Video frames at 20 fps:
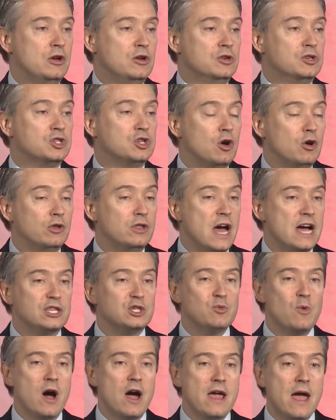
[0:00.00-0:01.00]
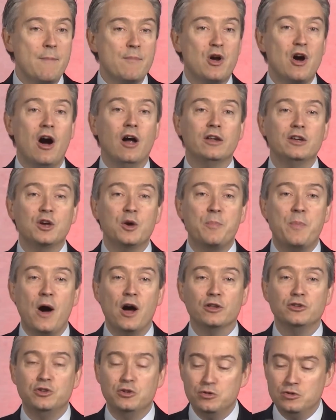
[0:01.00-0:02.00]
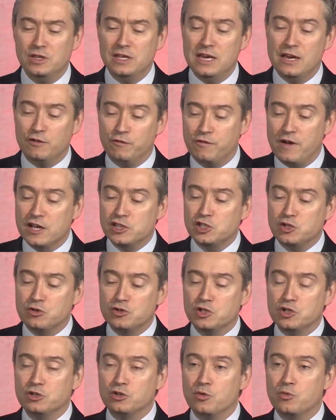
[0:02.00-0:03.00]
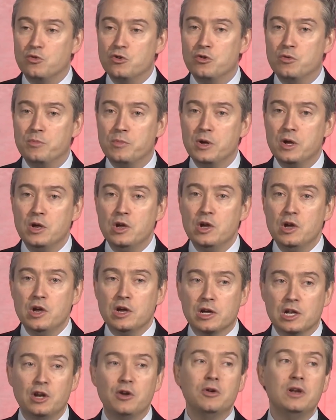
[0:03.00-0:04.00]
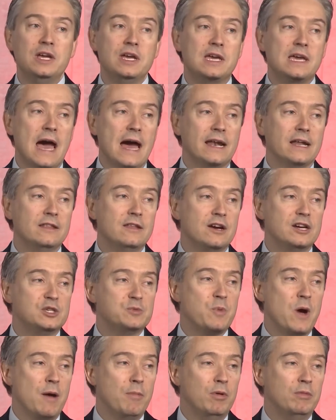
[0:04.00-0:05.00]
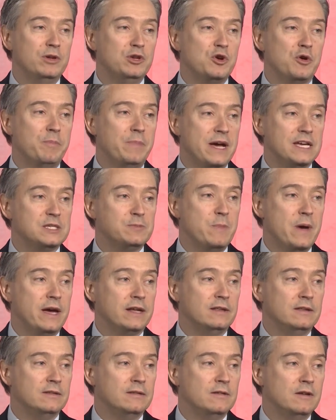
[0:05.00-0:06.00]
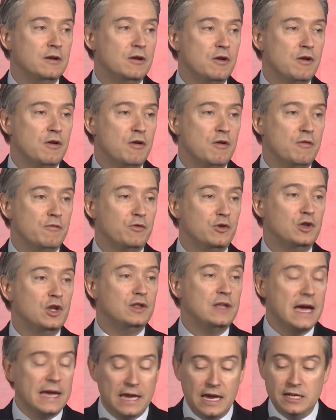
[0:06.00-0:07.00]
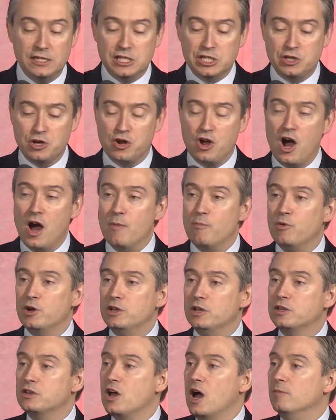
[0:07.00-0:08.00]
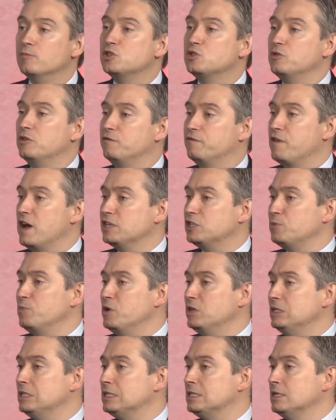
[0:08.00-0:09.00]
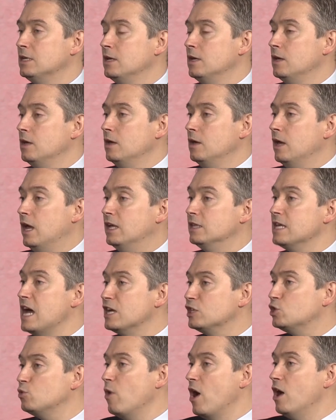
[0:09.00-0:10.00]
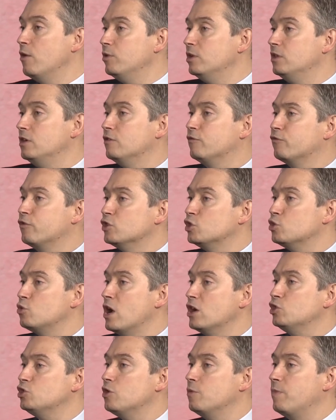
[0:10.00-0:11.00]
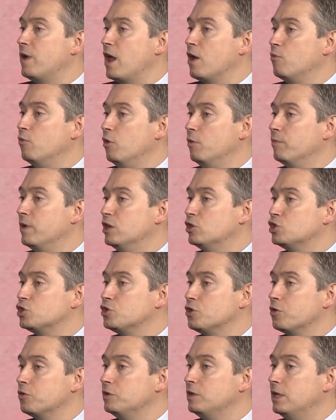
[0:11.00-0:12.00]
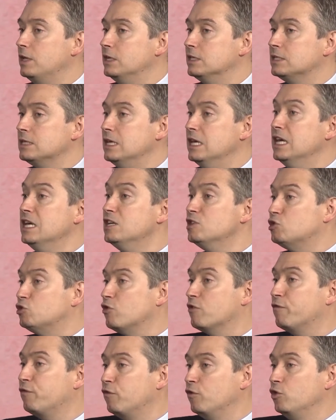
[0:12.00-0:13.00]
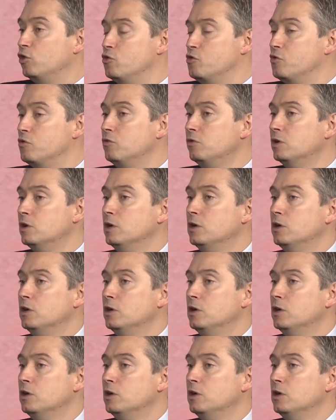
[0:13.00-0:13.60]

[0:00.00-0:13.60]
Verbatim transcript: So that's why I'm calling upon you, the investors in the room. Clearly, Canada is probably your best bet for the decades to come when it comes to investments. And that's why with the infrastructure bank, we'll make sure that it's easier for you